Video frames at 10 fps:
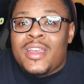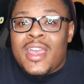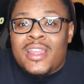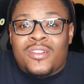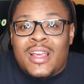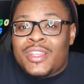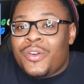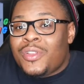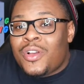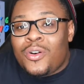And they're like,
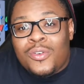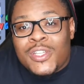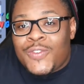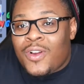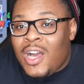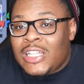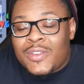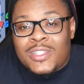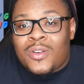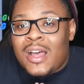yo, the goal is for all of
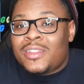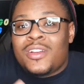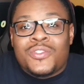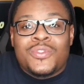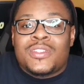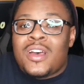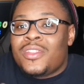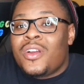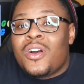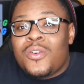us to go out there and do this on
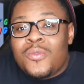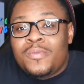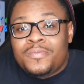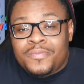their own.